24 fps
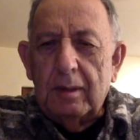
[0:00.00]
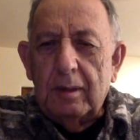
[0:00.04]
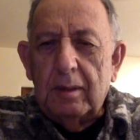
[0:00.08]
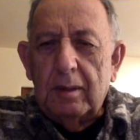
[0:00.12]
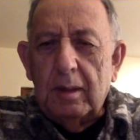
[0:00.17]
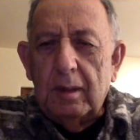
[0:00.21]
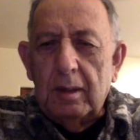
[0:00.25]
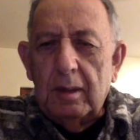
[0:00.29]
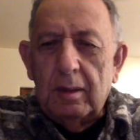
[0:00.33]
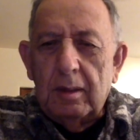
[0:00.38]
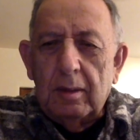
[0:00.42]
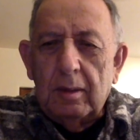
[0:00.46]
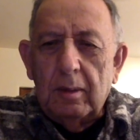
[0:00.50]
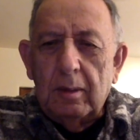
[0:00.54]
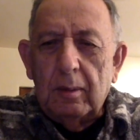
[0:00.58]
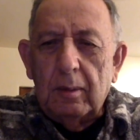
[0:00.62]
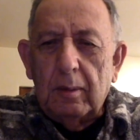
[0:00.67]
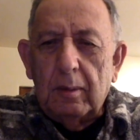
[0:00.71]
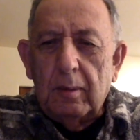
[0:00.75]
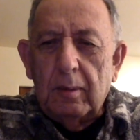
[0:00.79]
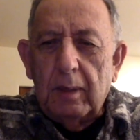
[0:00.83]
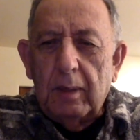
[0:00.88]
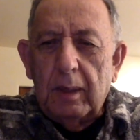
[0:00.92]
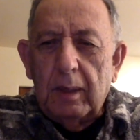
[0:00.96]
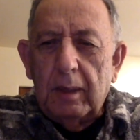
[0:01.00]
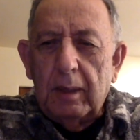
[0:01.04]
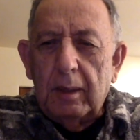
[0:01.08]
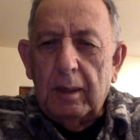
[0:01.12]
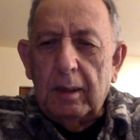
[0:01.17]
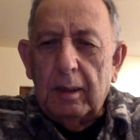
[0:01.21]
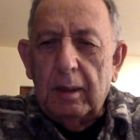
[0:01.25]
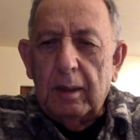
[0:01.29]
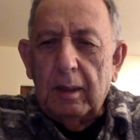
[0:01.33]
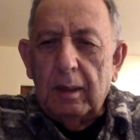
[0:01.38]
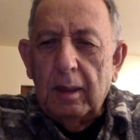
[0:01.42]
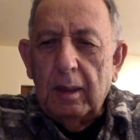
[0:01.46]
Chase told Craig
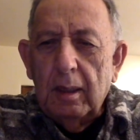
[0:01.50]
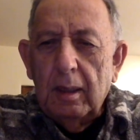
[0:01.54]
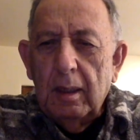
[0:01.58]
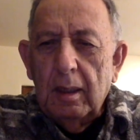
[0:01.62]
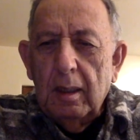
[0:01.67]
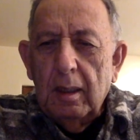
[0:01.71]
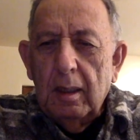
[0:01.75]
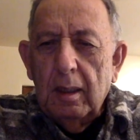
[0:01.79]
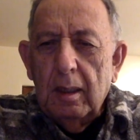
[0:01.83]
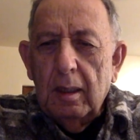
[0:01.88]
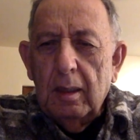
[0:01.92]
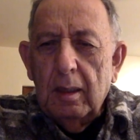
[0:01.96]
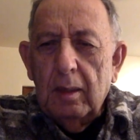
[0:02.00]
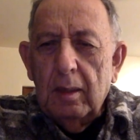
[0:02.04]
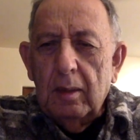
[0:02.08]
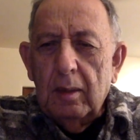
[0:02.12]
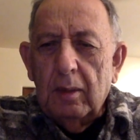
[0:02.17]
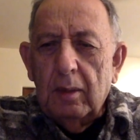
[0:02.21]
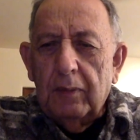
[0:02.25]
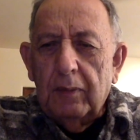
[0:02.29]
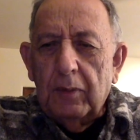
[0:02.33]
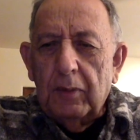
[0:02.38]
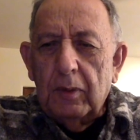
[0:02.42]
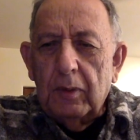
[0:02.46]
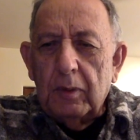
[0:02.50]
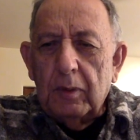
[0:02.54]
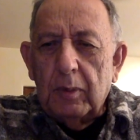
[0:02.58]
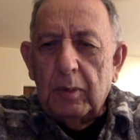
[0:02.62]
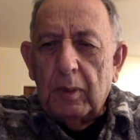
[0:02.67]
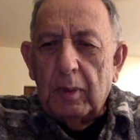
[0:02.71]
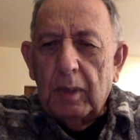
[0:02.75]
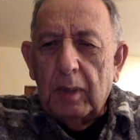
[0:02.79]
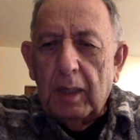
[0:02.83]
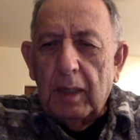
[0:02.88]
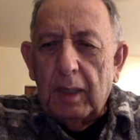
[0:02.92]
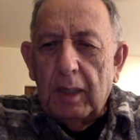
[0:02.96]
that UFOs were
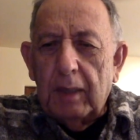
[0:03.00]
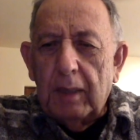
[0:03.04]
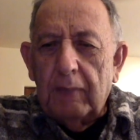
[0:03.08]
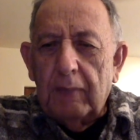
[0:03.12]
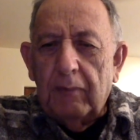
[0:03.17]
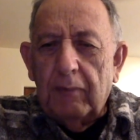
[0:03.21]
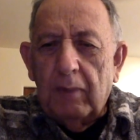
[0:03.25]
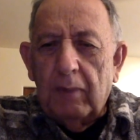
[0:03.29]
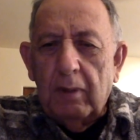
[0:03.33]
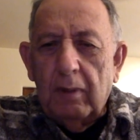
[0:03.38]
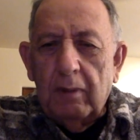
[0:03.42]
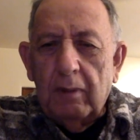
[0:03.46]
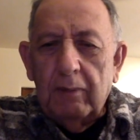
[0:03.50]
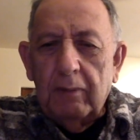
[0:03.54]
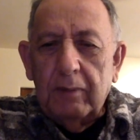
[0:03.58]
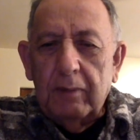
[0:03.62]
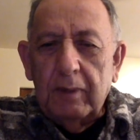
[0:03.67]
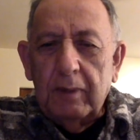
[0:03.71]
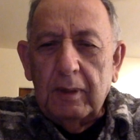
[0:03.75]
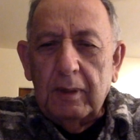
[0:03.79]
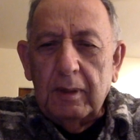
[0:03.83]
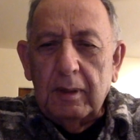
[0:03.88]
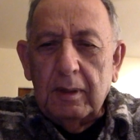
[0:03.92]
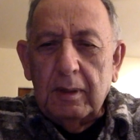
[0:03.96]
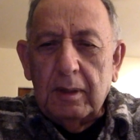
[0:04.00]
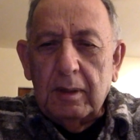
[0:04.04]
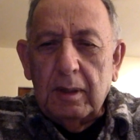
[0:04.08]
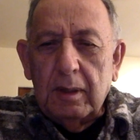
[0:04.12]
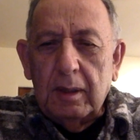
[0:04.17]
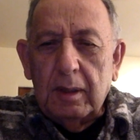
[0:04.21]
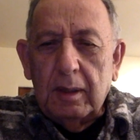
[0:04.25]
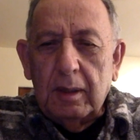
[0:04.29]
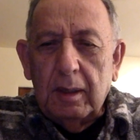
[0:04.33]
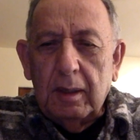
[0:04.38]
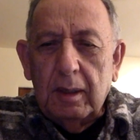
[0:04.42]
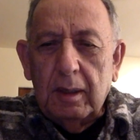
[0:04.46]
not involved in the
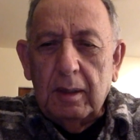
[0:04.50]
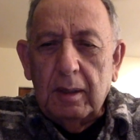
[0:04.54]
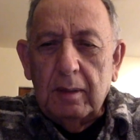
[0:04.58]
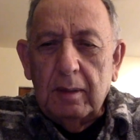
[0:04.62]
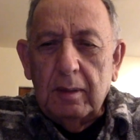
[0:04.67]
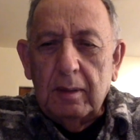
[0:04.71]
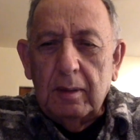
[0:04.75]
shutdowns,